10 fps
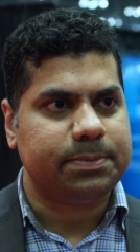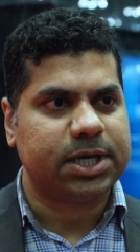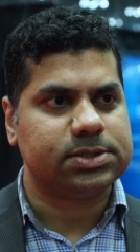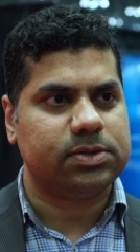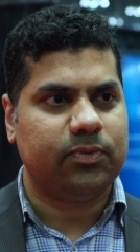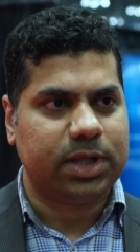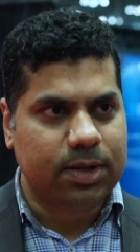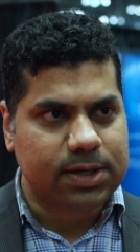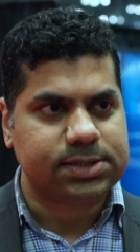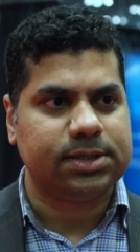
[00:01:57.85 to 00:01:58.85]
Because of the
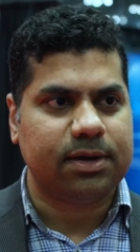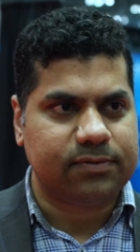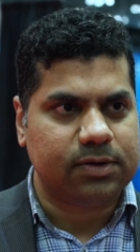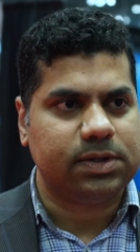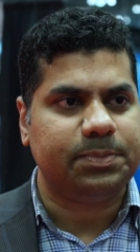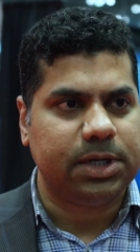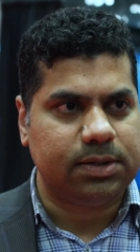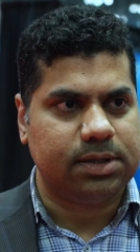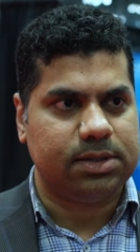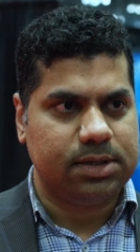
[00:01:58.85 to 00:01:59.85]
velocity of
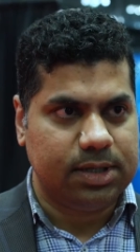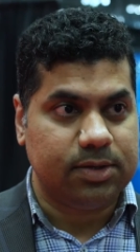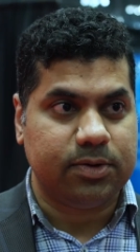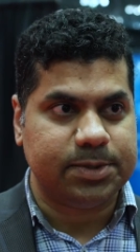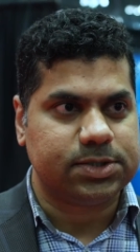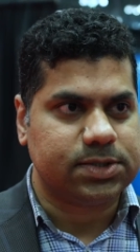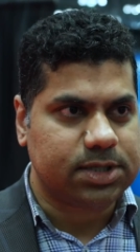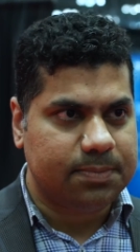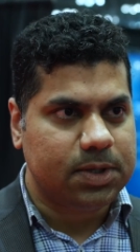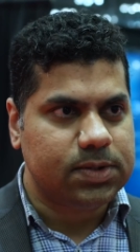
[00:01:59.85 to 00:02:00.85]
development in, in the open source
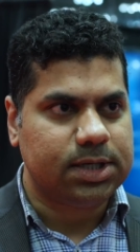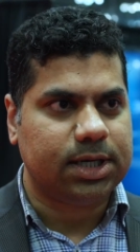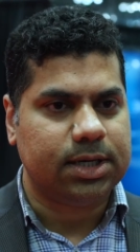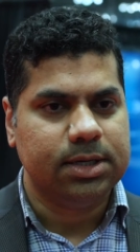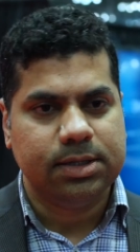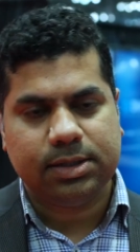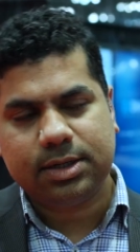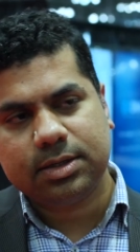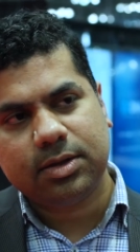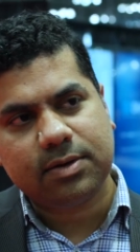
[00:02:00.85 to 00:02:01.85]
community,
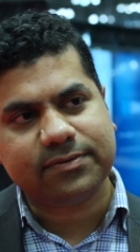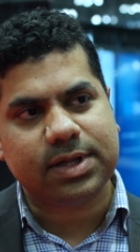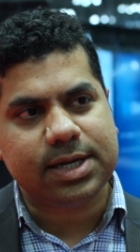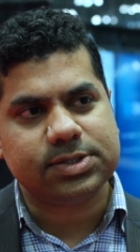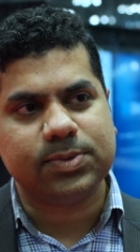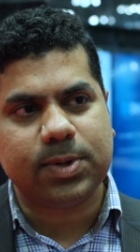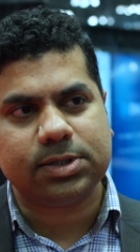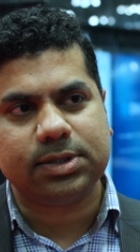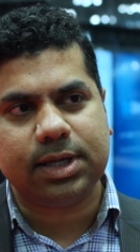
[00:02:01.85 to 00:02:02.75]
there are a lot of clients who want to